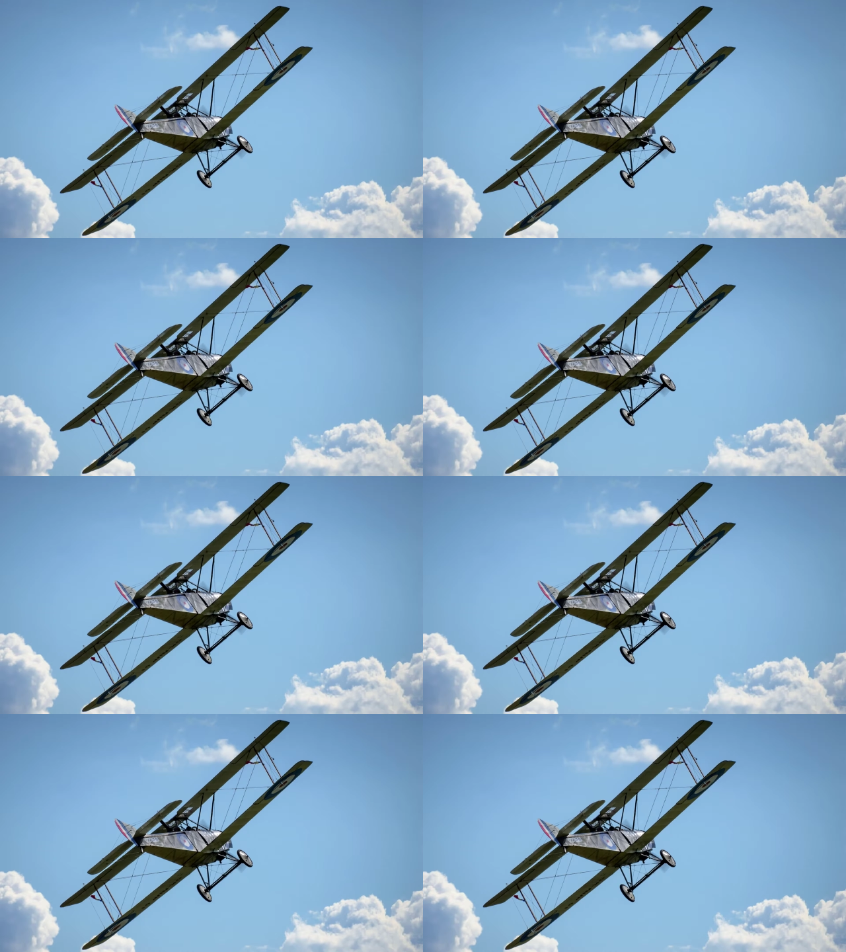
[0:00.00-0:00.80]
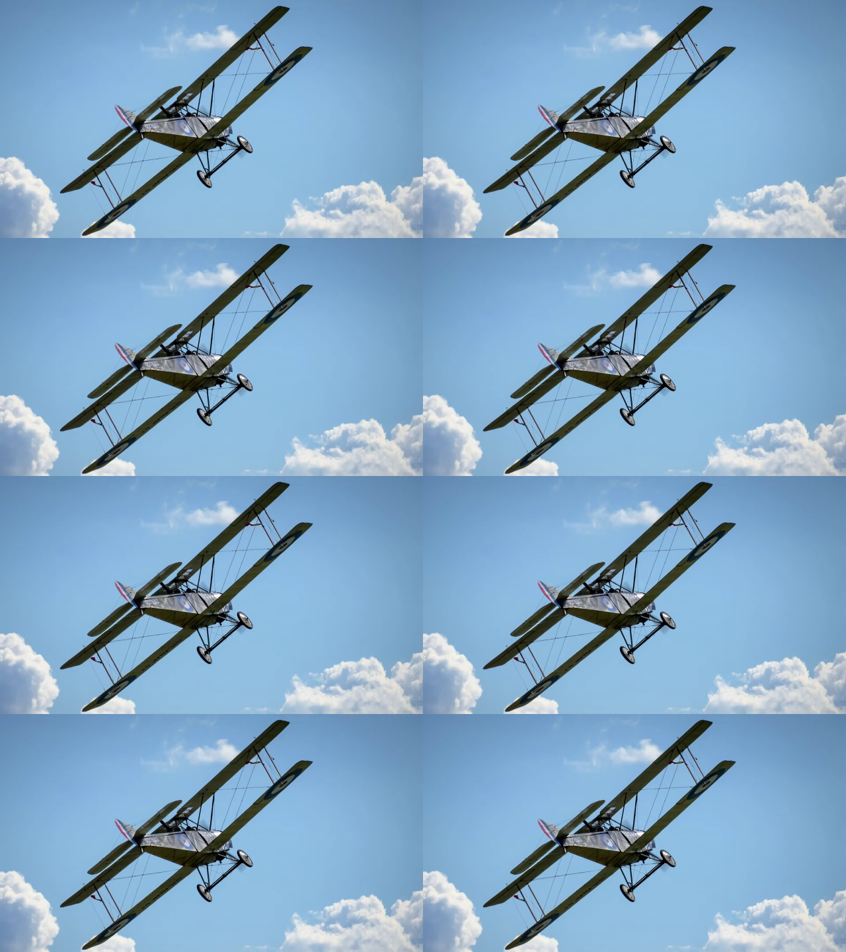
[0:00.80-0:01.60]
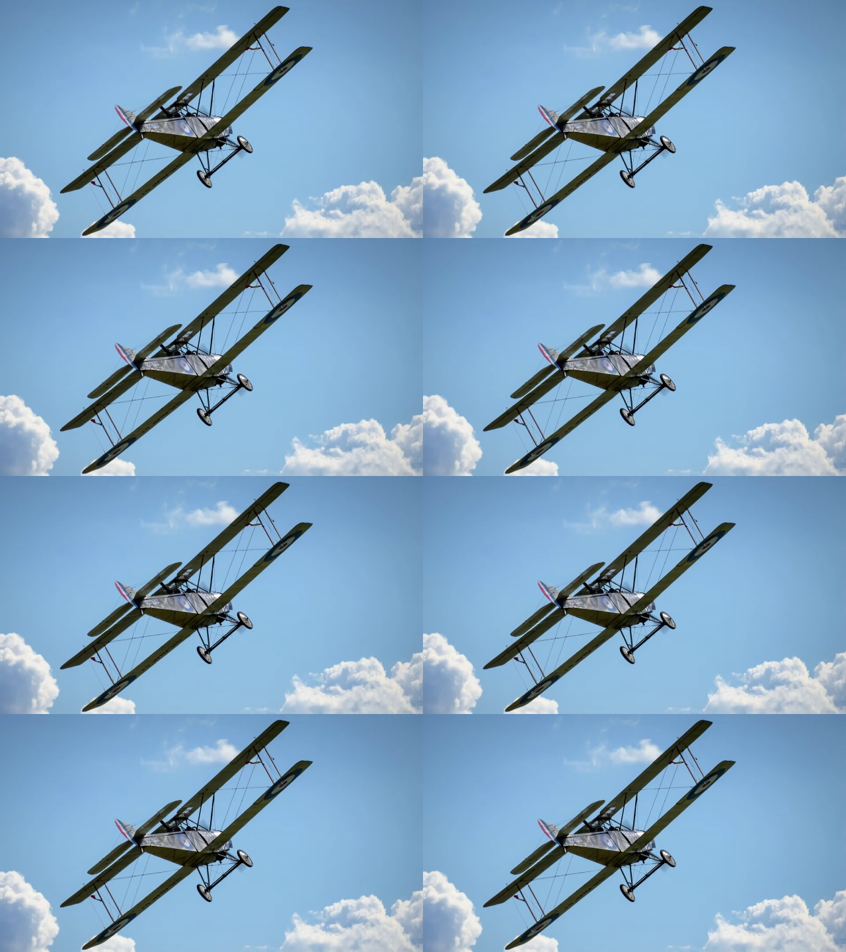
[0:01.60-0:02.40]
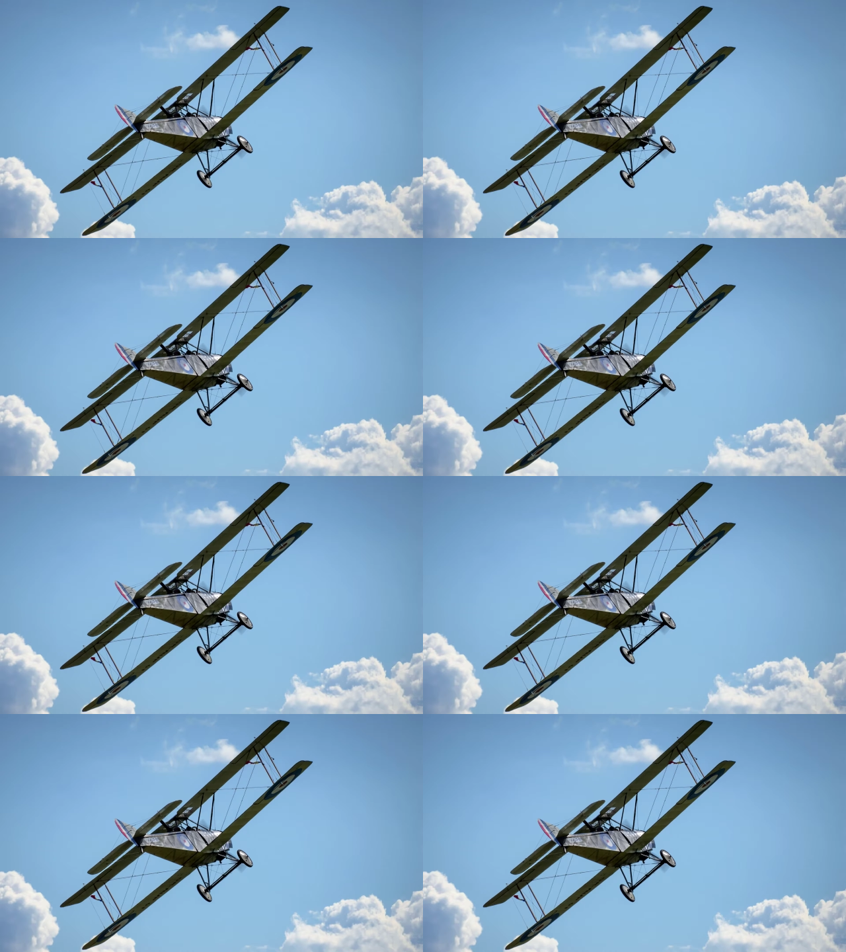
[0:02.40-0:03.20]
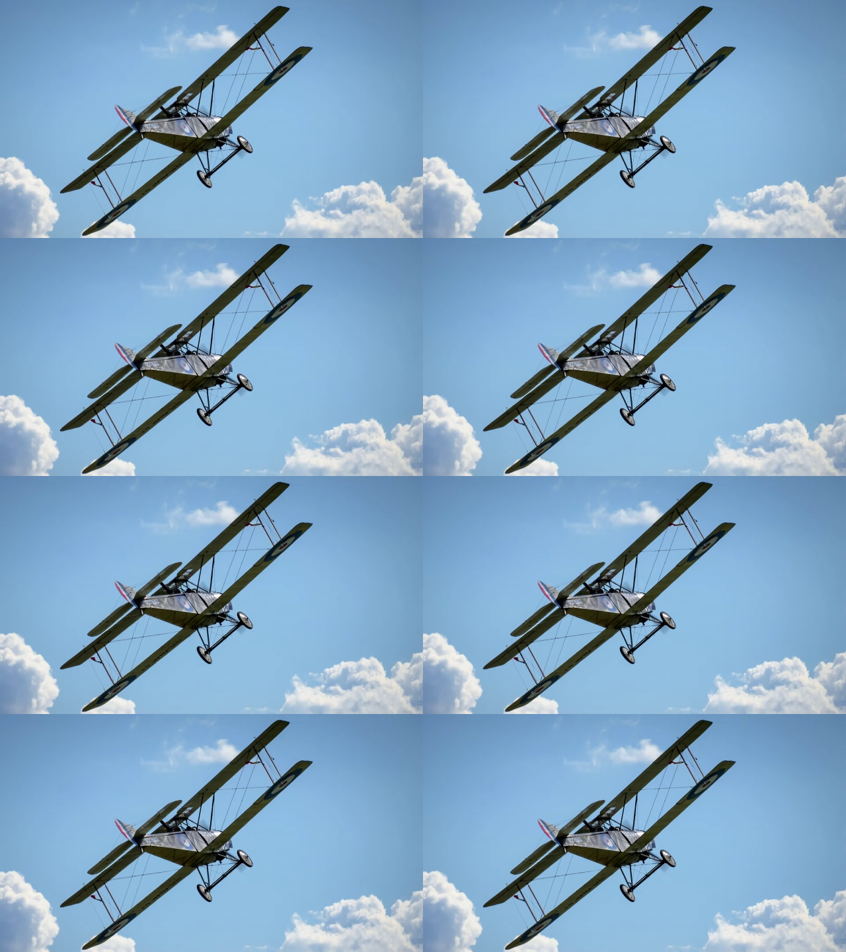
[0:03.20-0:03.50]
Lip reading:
Nobody's mouth can be seen.